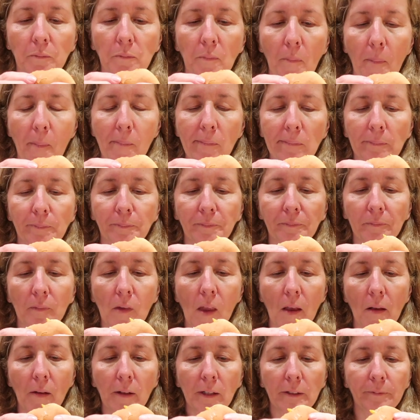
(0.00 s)
Okay,
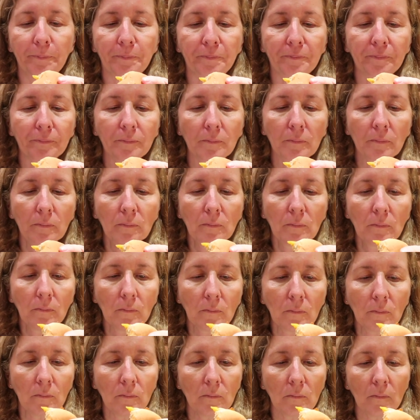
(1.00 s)
we're eating the
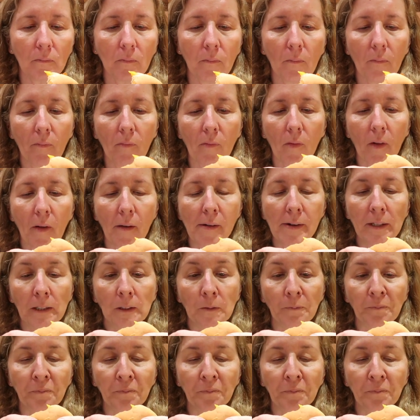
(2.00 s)
slider. What's the verdict?